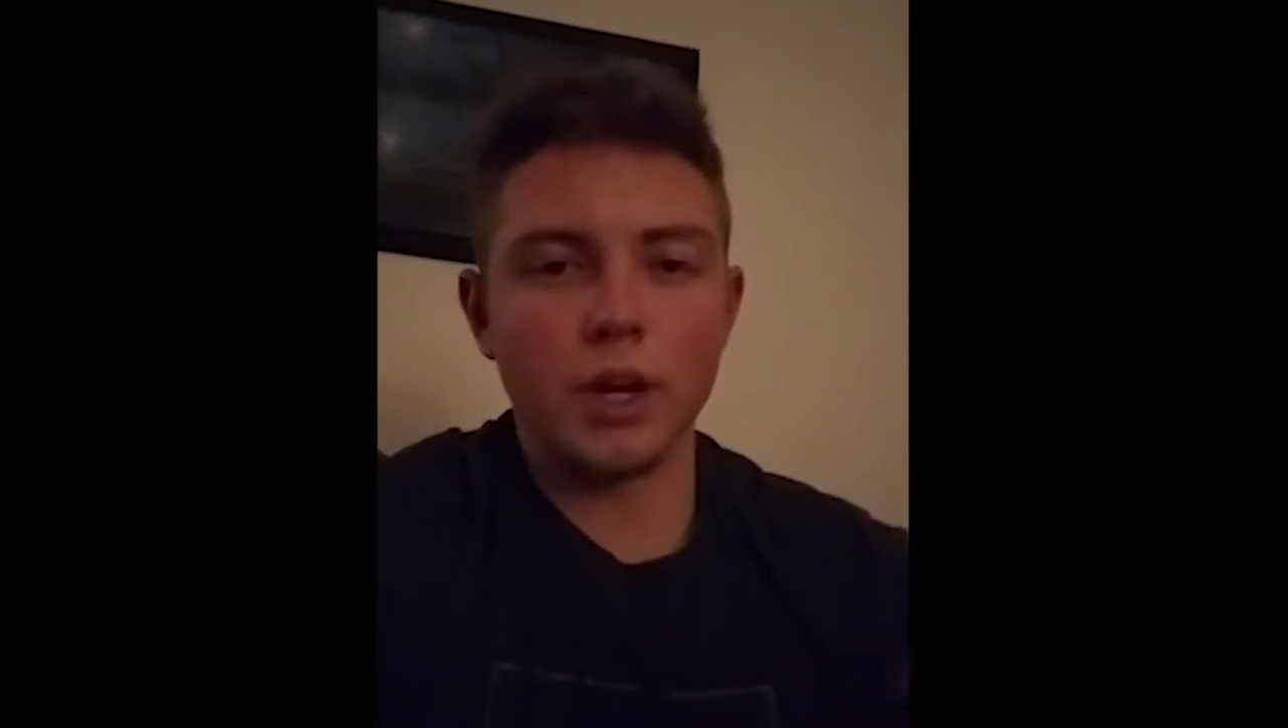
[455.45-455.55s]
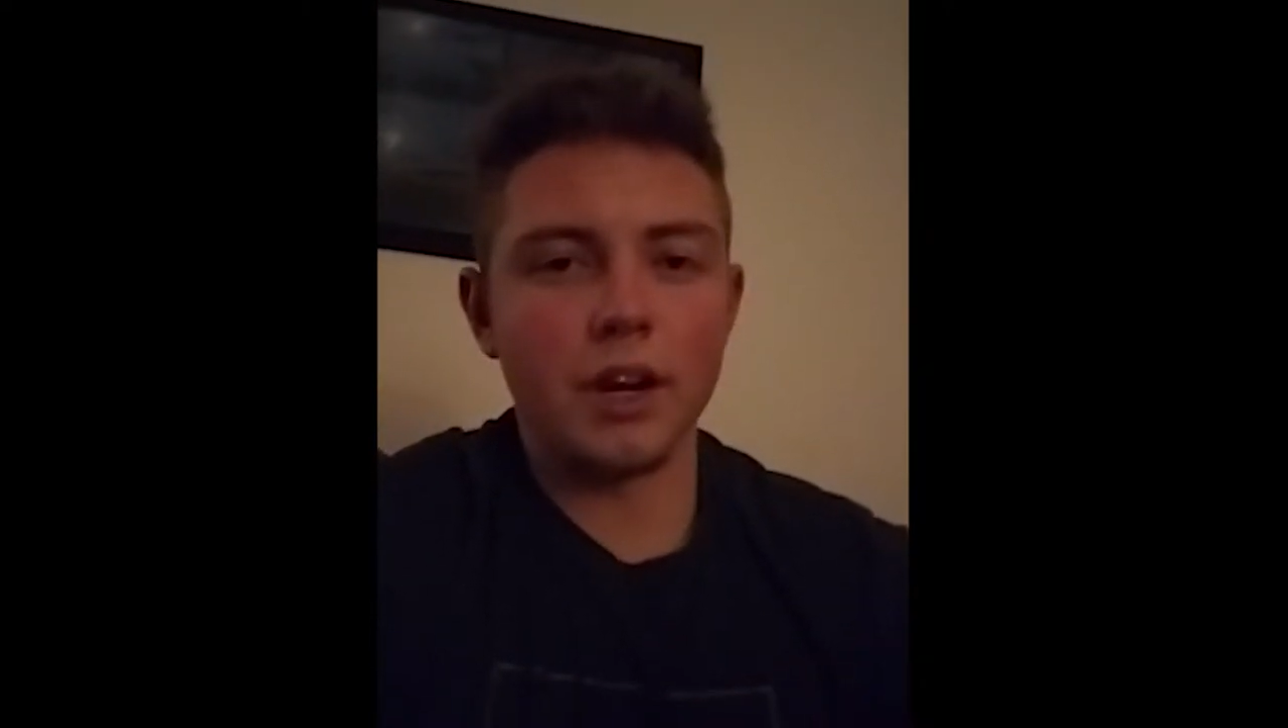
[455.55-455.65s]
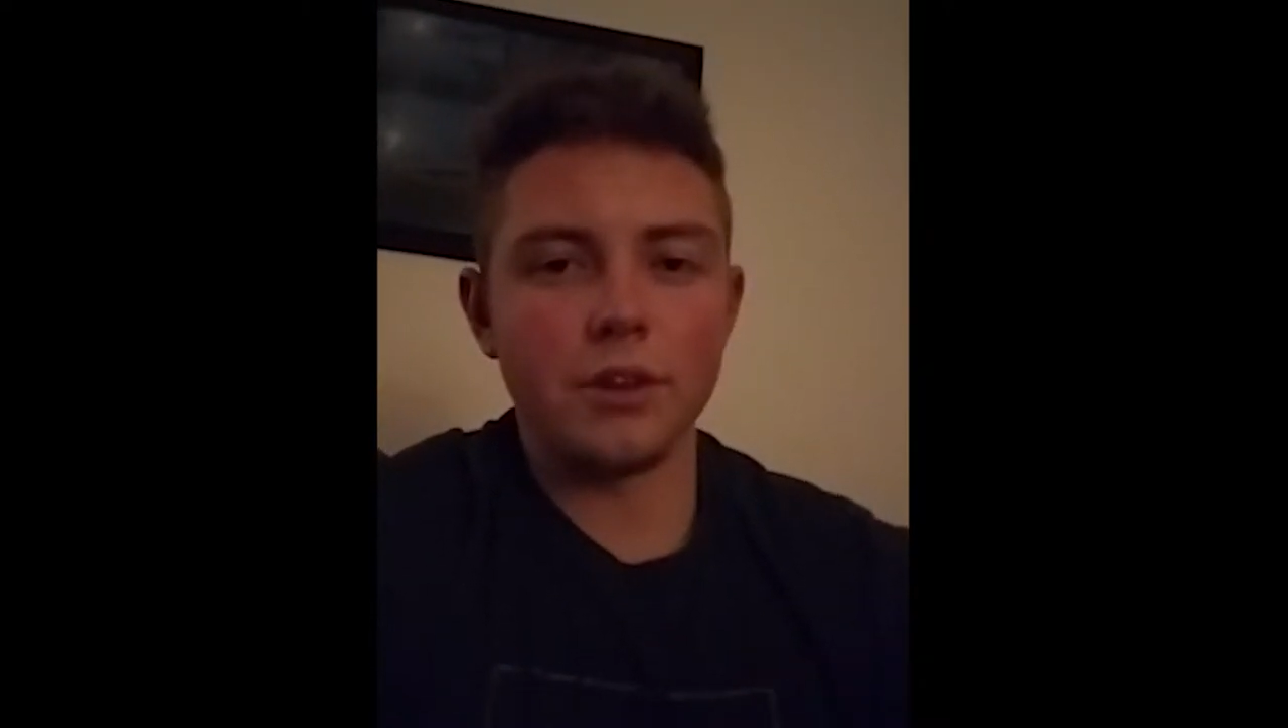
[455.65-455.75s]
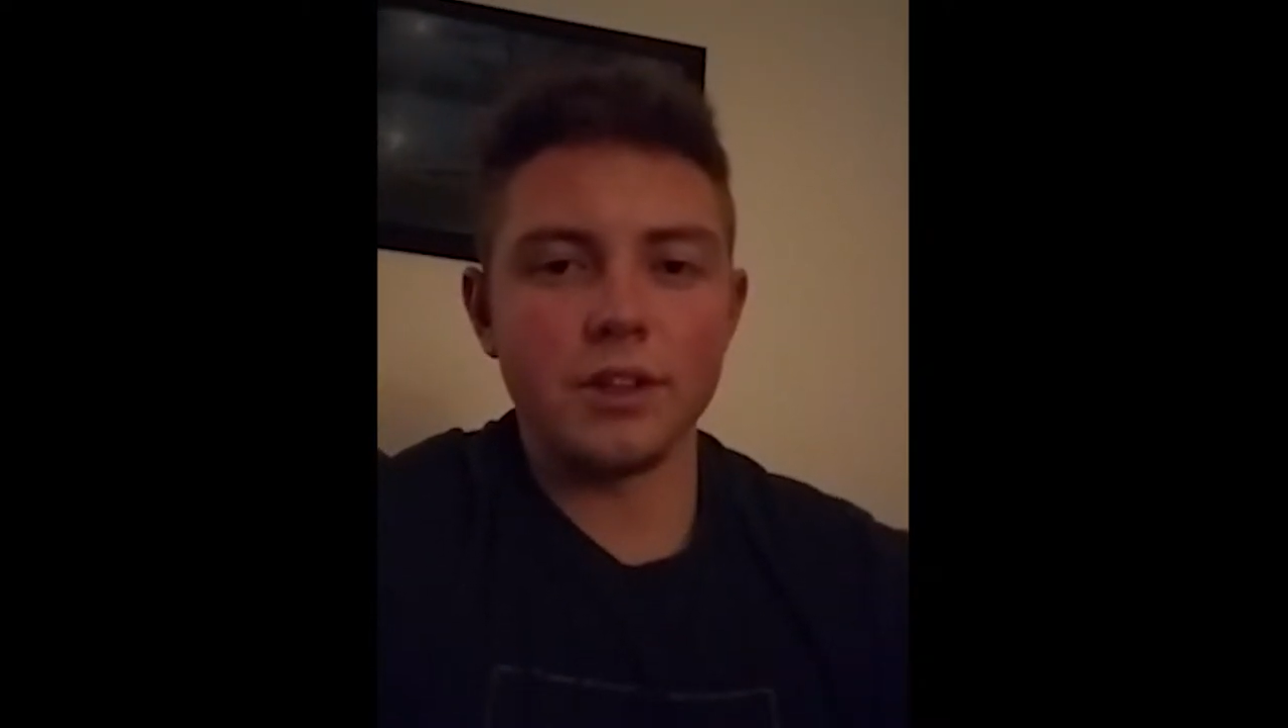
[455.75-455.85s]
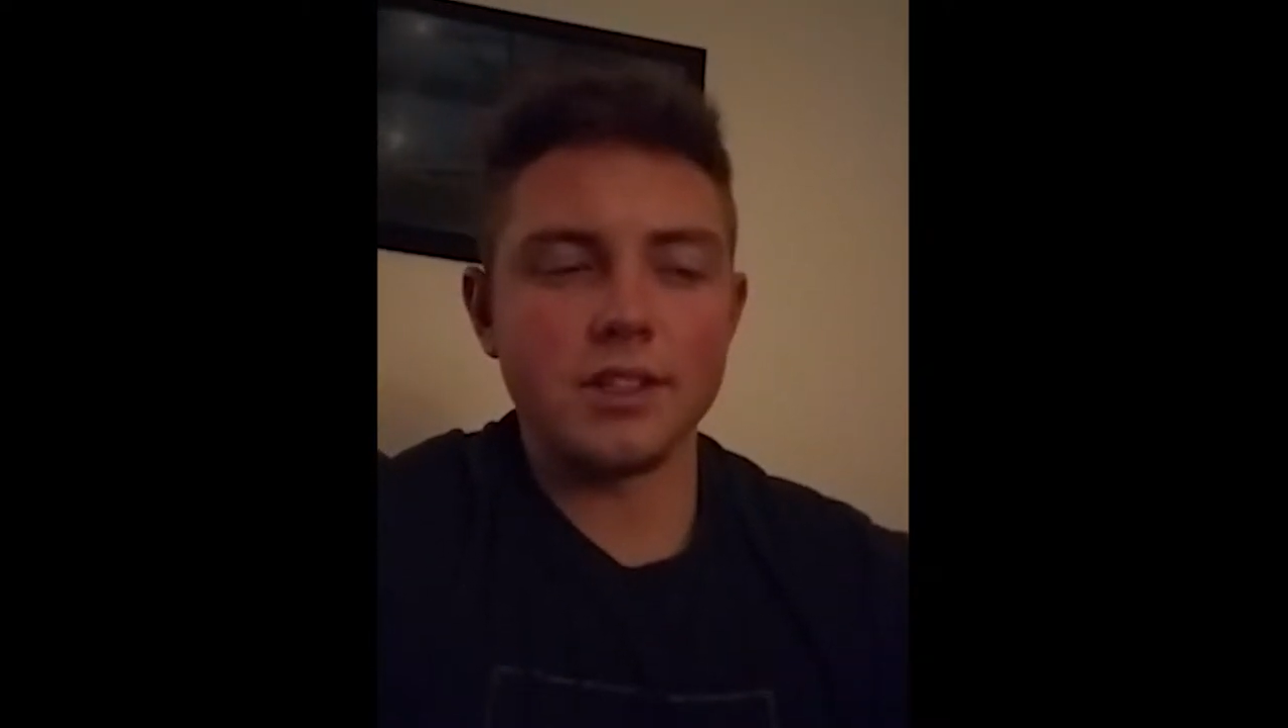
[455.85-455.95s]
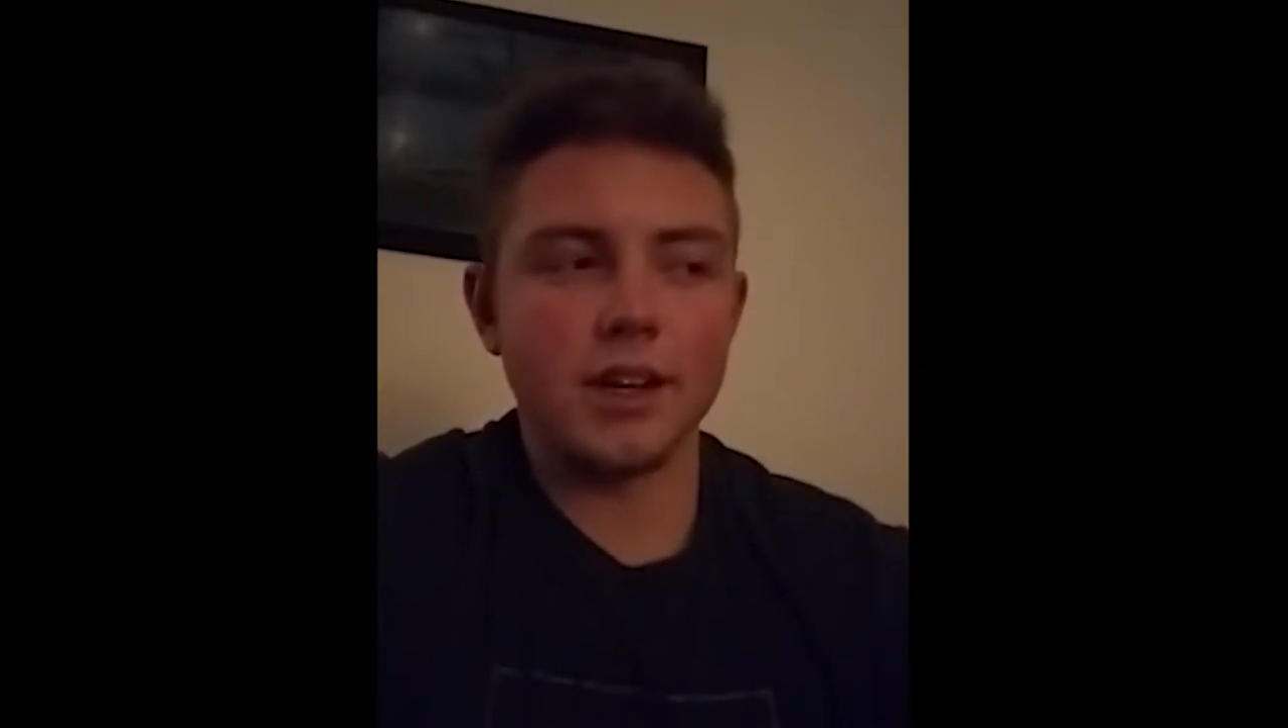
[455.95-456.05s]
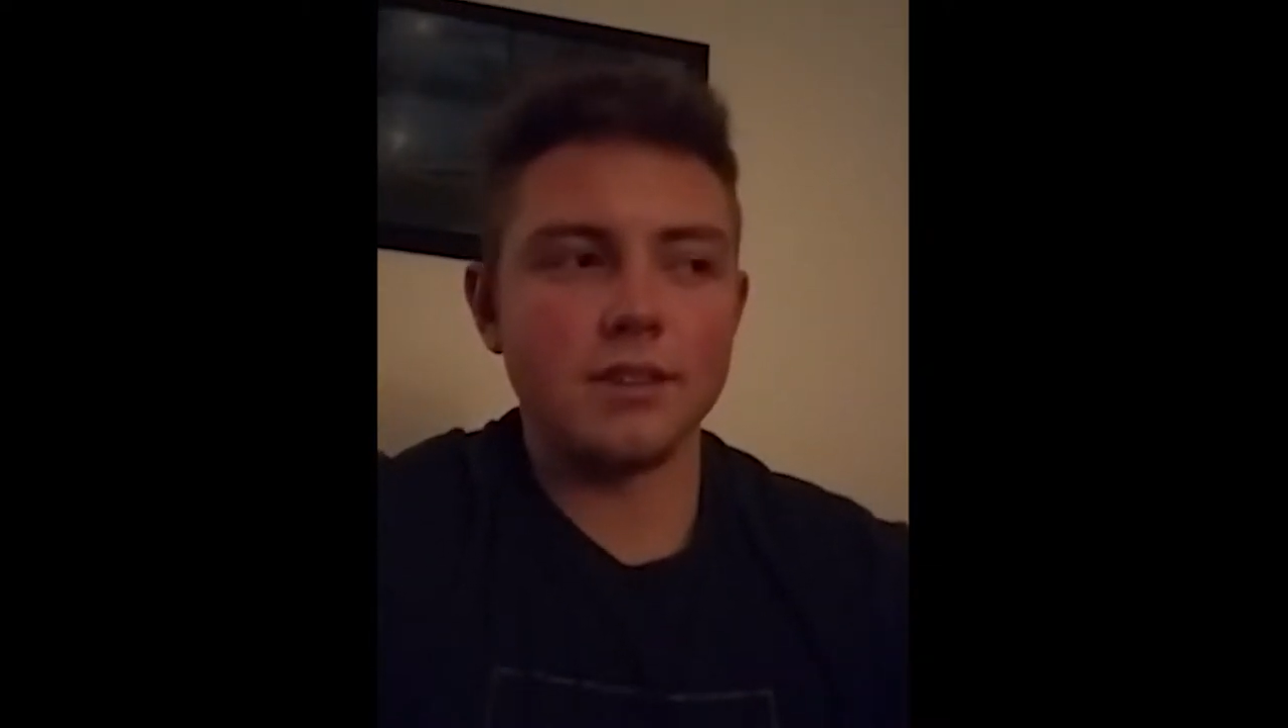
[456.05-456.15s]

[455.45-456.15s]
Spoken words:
20 to 30